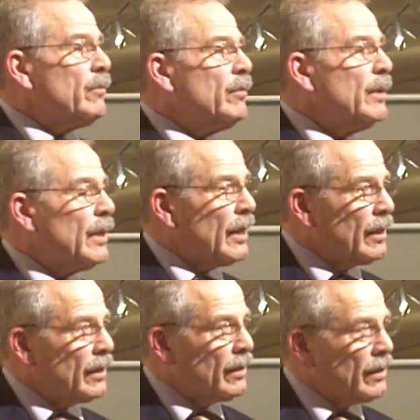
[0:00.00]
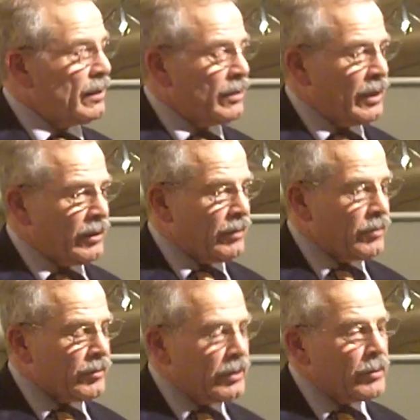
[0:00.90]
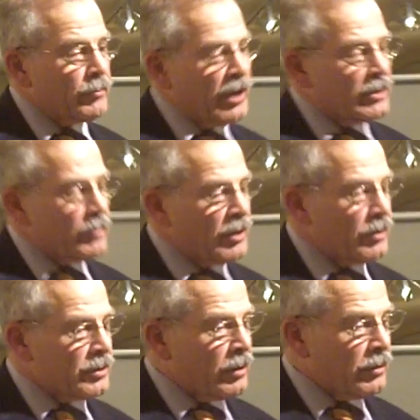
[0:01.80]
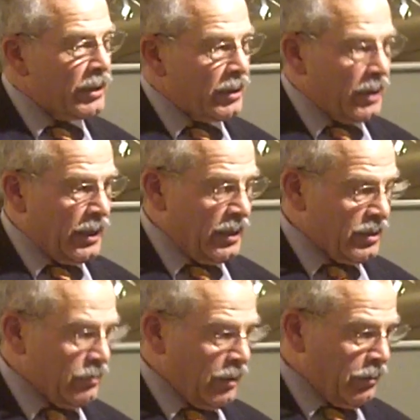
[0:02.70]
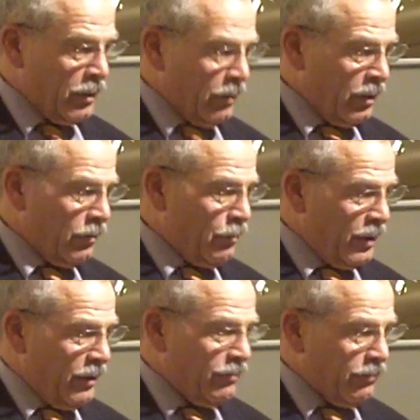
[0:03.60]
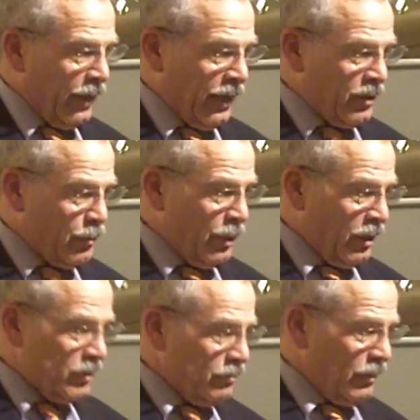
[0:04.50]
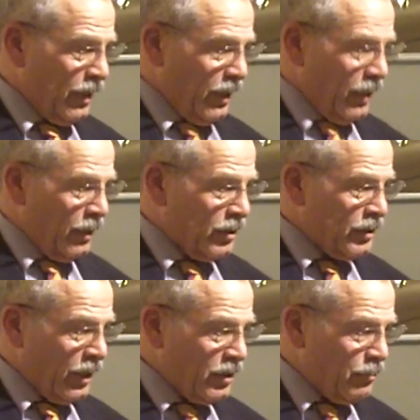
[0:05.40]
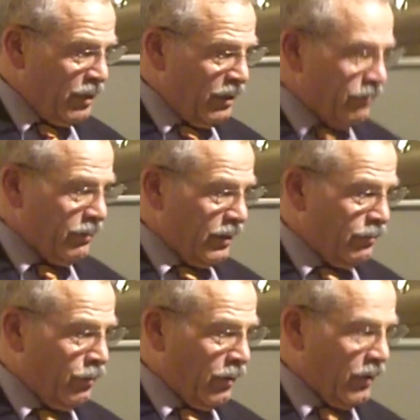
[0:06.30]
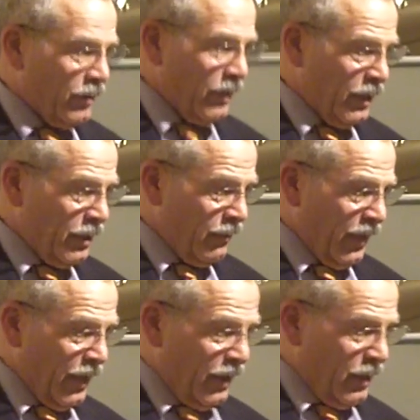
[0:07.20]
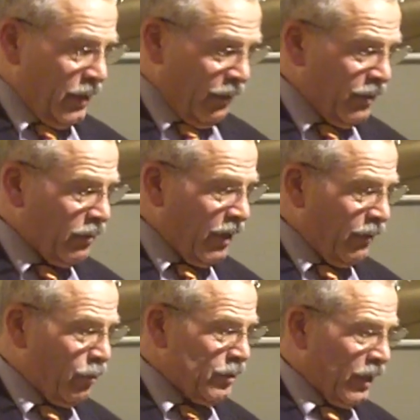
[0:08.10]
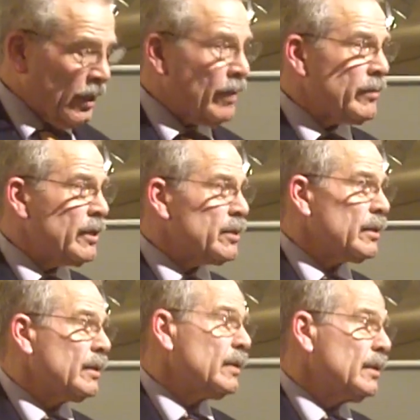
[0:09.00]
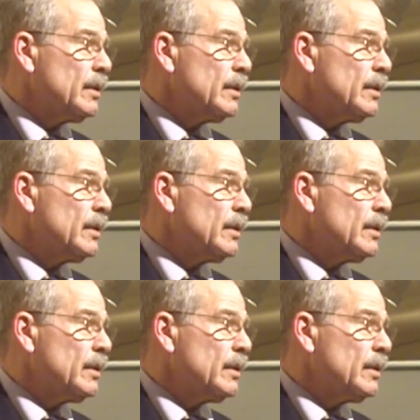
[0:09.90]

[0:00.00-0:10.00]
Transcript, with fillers: an, embargo? yeah, there was some. We had something called Southern Airlines, and we would load it with beef, fly it to Belgium, and exchange beef for uh, FN rifles and ammunition,